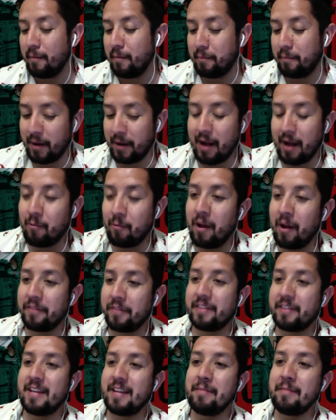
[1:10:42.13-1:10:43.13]
But I
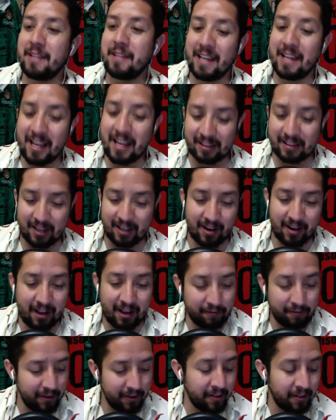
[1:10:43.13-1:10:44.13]
want the team to get there. And
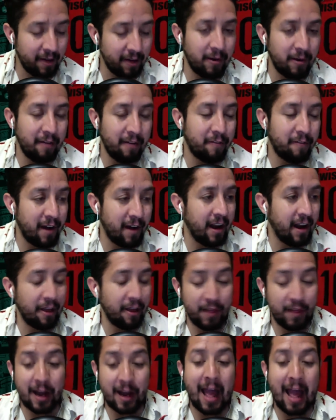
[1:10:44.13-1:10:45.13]
I feel that when I
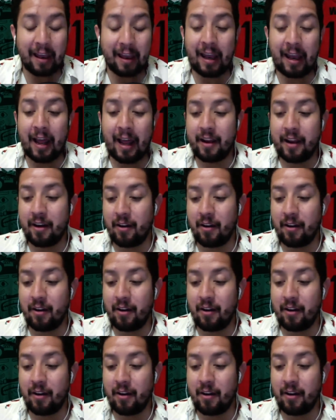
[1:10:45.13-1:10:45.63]
thought at